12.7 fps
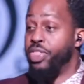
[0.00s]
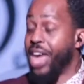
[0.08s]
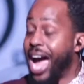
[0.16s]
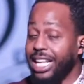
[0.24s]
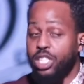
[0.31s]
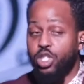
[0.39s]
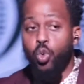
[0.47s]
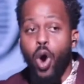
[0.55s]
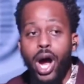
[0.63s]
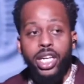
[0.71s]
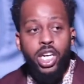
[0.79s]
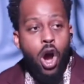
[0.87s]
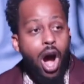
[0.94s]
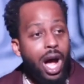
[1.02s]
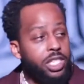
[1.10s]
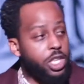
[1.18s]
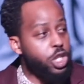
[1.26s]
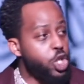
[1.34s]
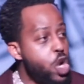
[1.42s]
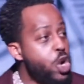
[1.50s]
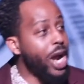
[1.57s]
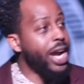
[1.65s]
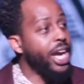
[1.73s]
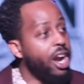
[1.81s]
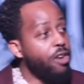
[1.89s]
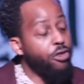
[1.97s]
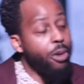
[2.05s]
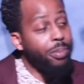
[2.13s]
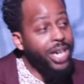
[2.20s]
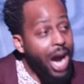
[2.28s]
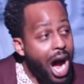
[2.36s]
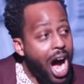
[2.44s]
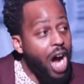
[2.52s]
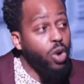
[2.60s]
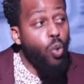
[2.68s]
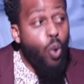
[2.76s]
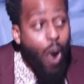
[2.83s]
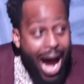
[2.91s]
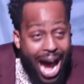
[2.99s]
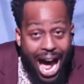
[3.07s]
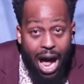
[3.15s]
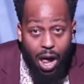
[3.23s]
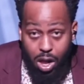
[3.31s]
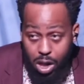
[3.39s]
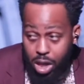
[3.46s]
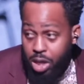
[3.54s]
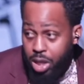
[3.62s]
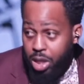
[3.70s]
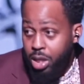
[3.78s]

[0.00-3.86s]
That's what causes you to hear from God well.